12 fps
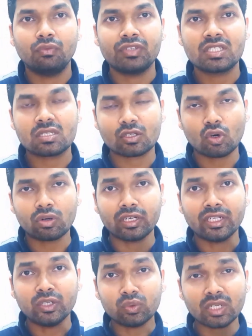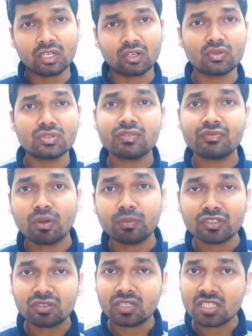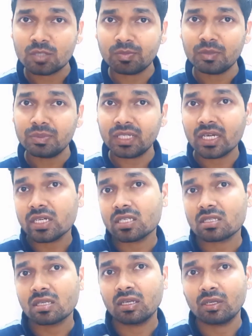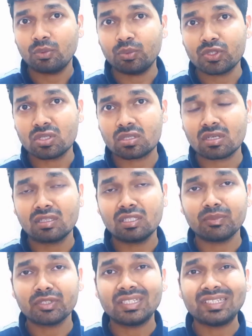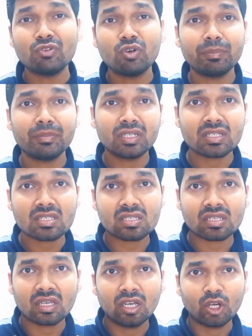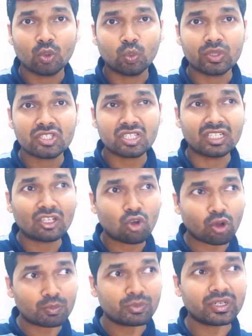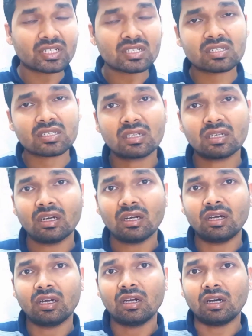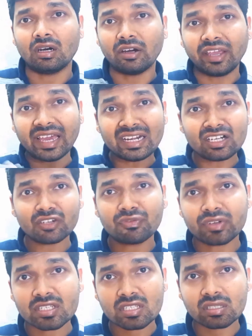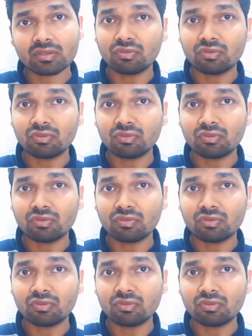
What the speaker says: we just got a new technology from the 3GPP guys, which is nothing but the UMTS, which incorporates air interface